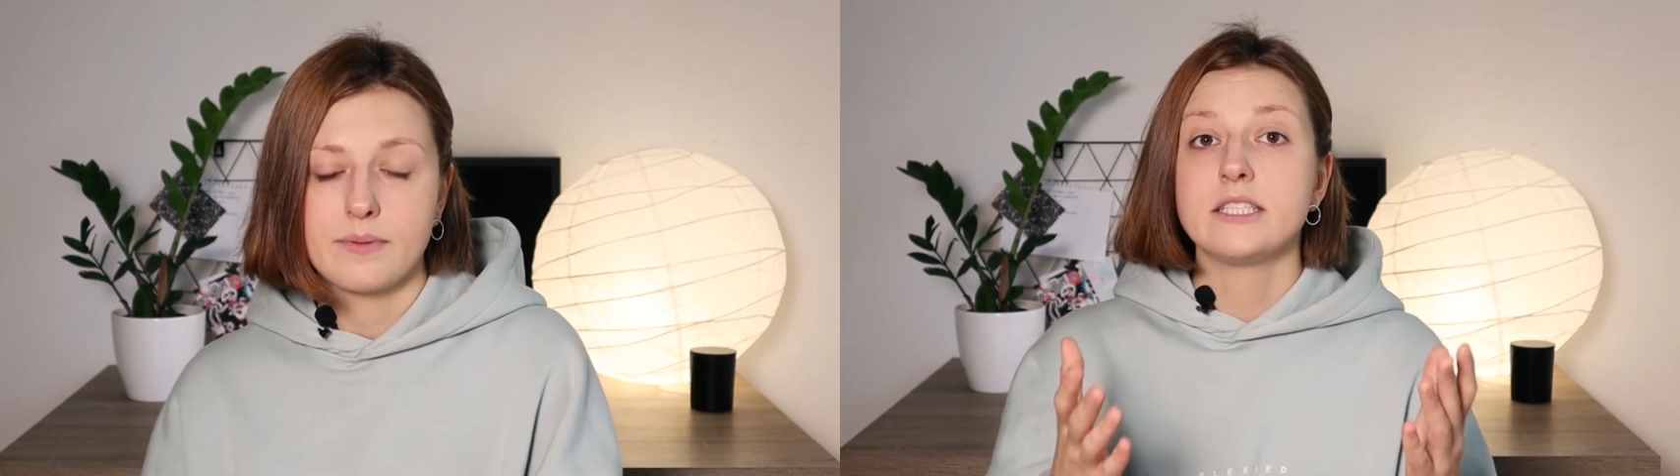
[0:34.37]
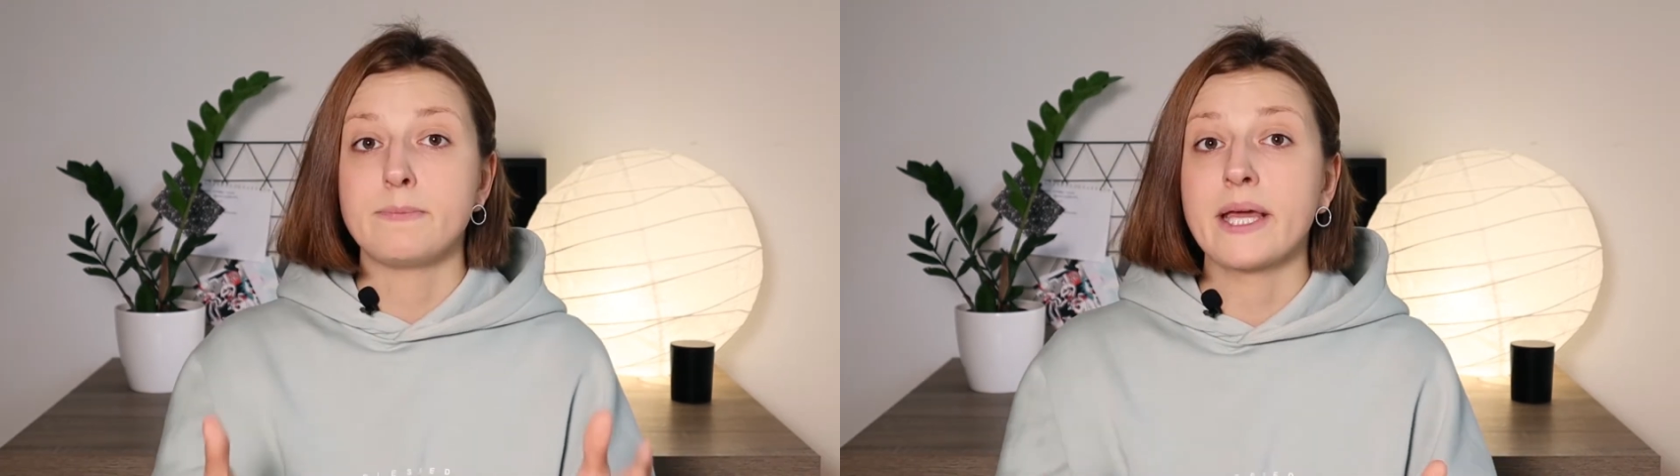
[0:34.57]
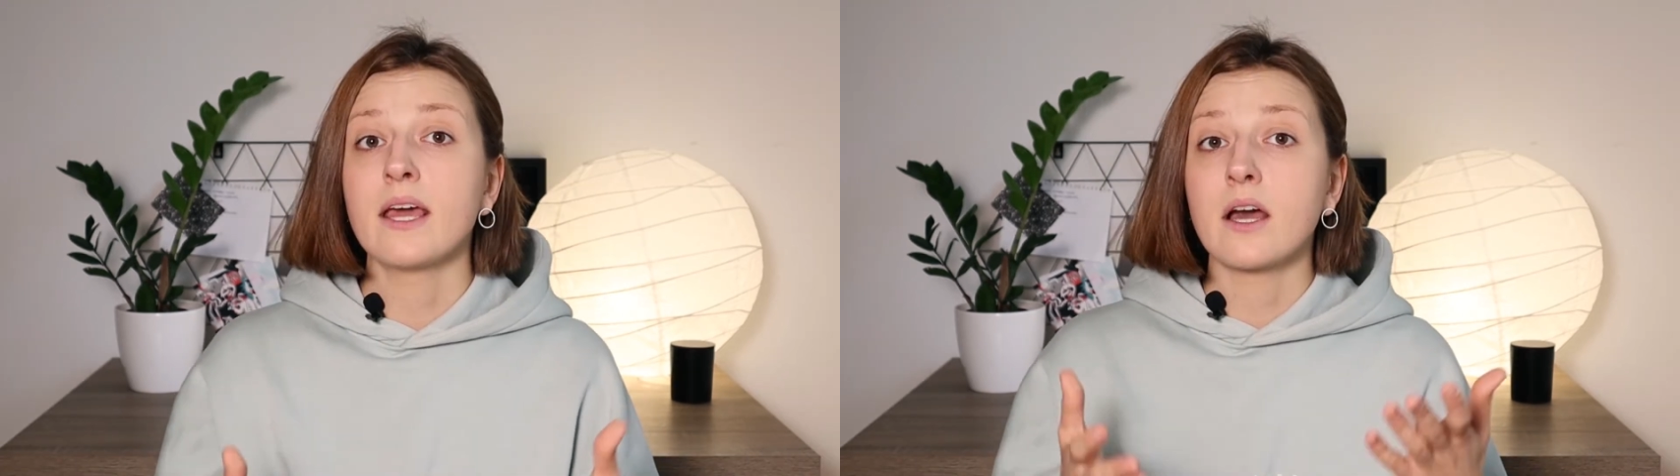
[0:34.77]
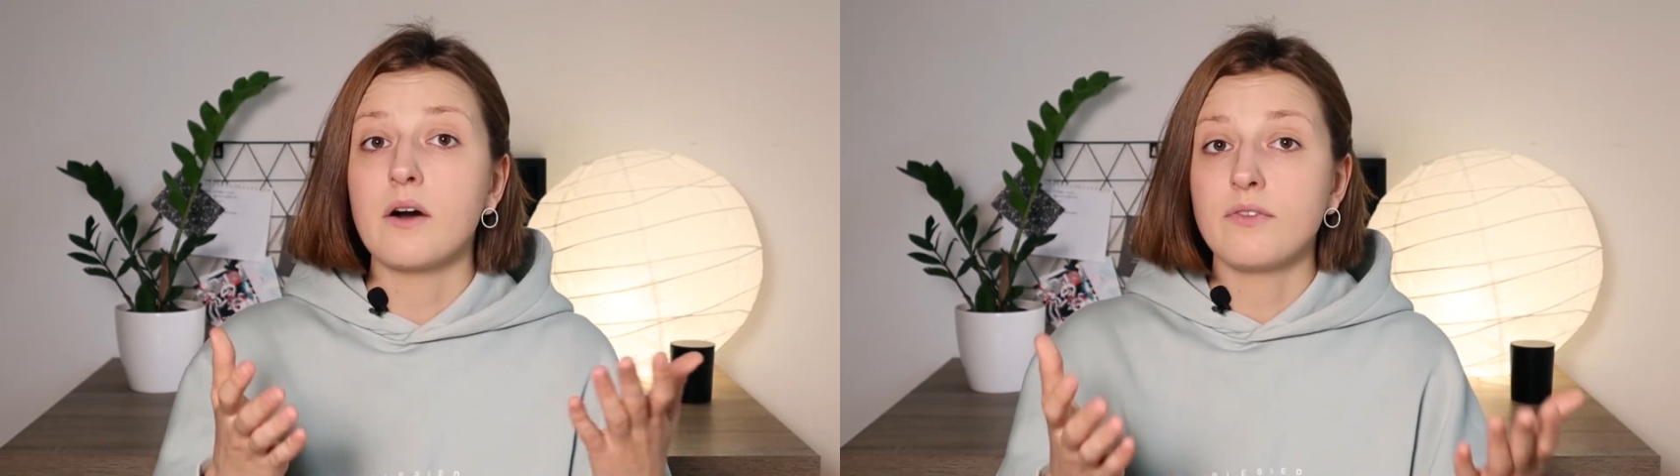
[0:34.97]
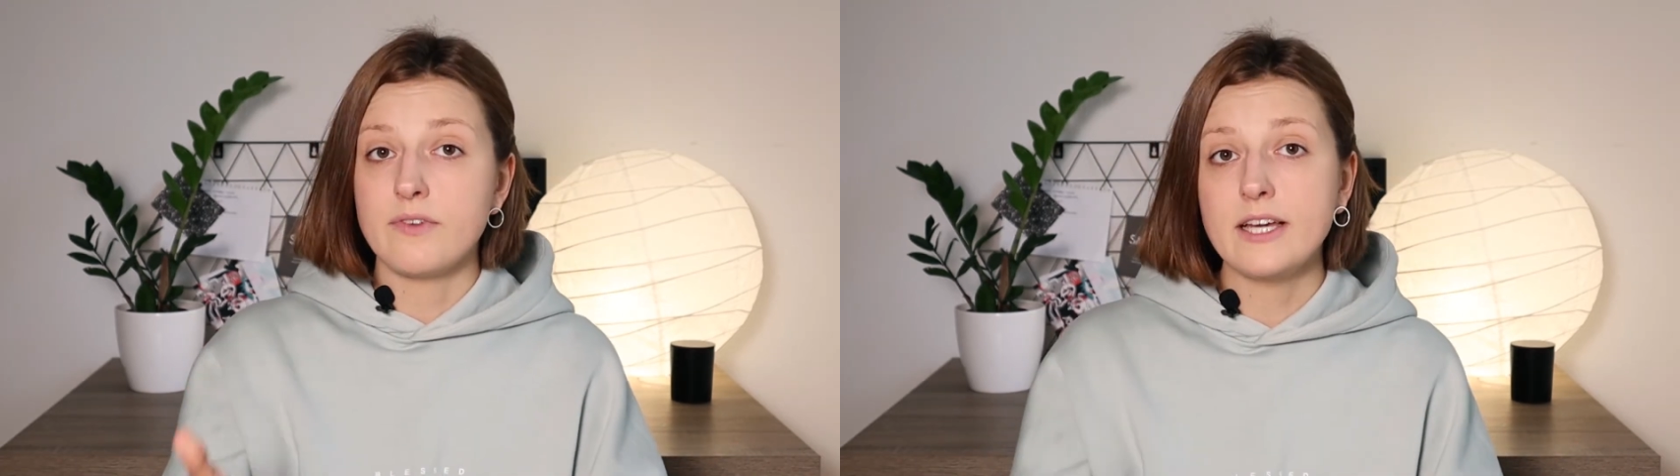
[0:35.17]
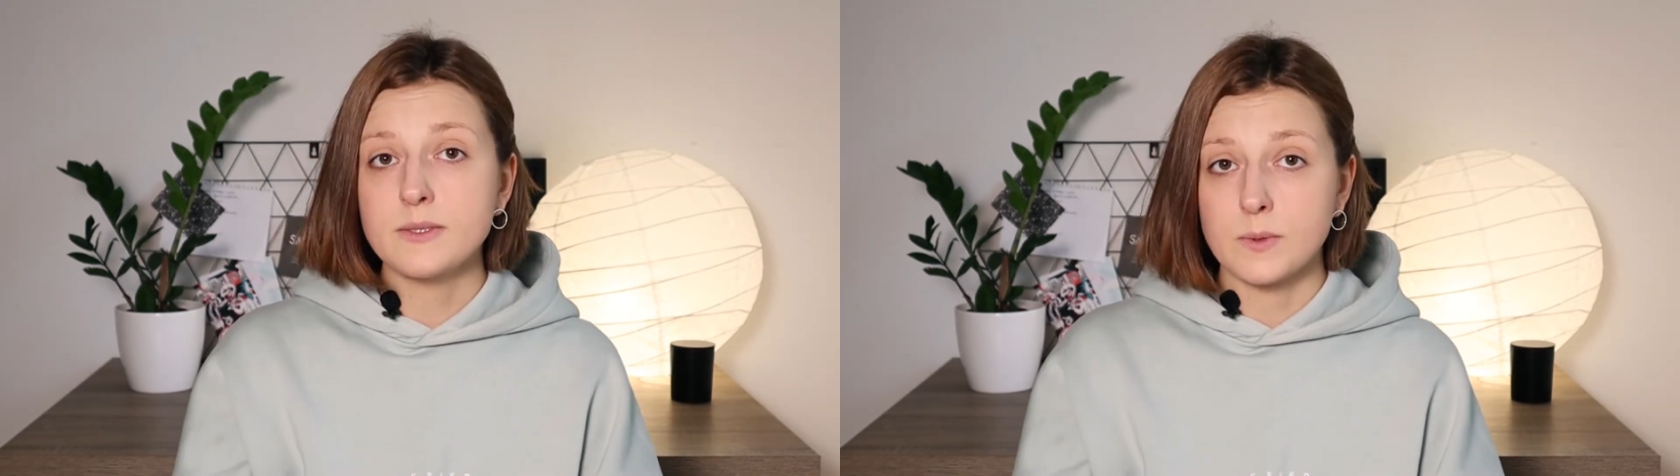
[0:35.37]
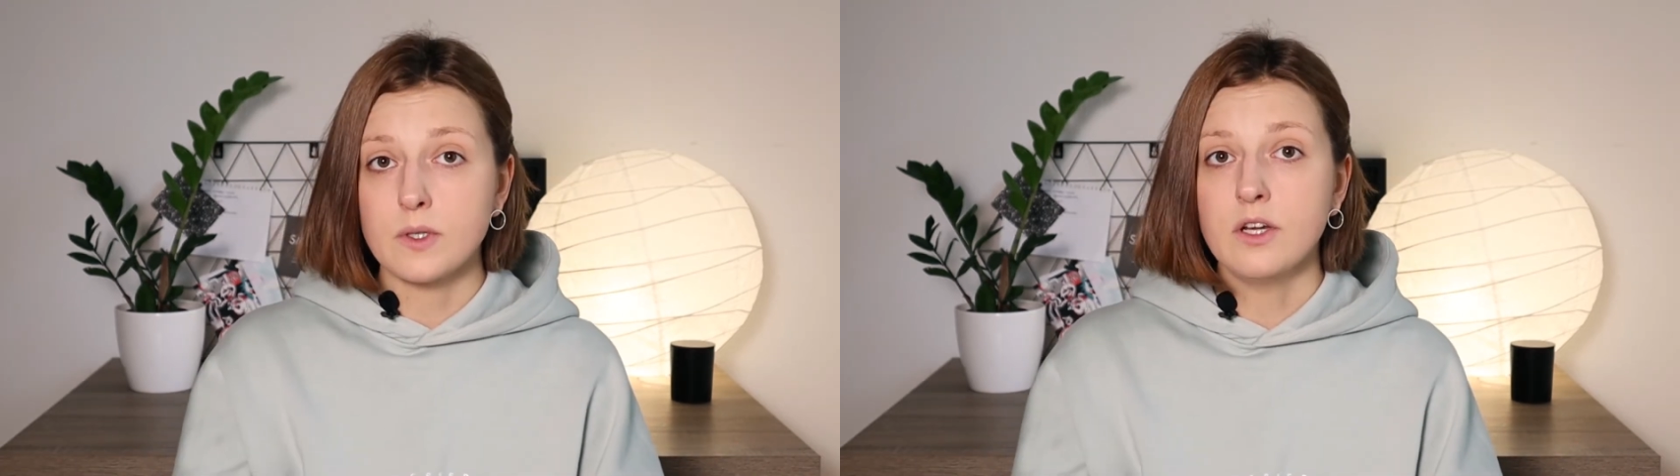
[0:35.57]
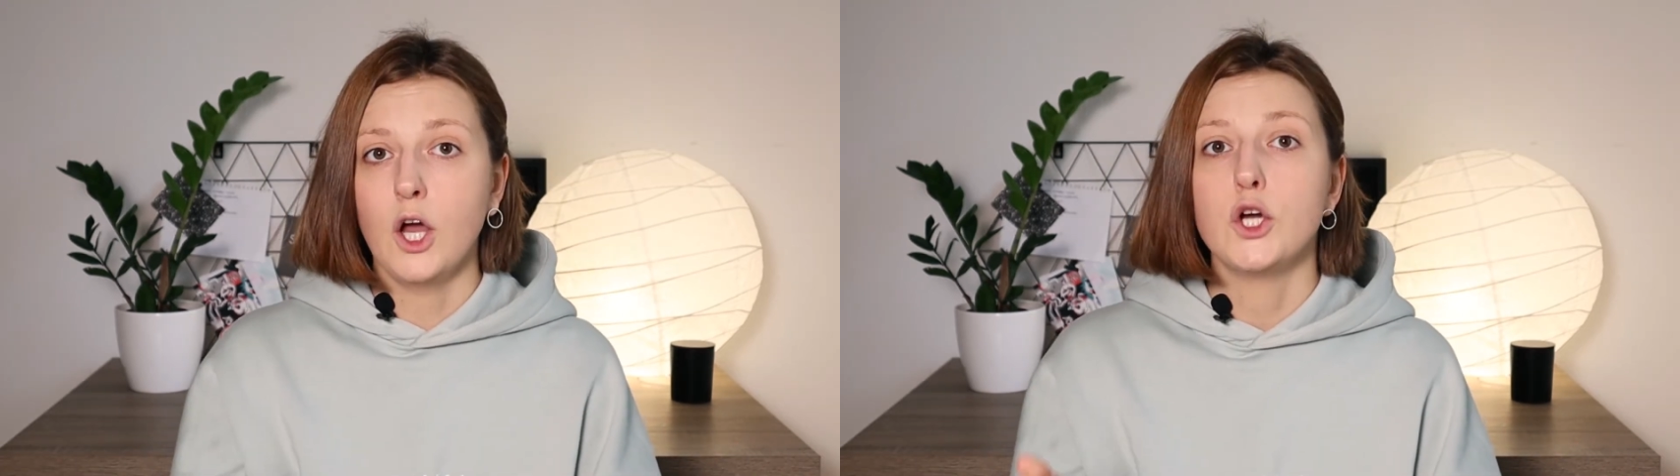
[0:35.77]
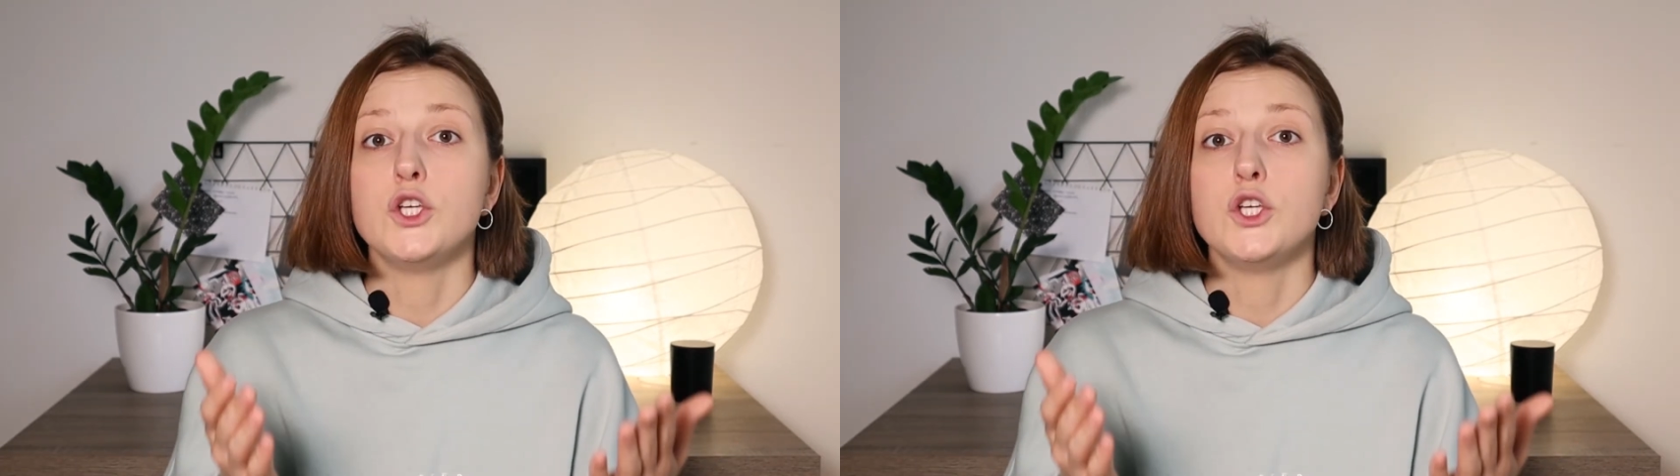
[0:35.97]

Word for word: Speaking of Facebook,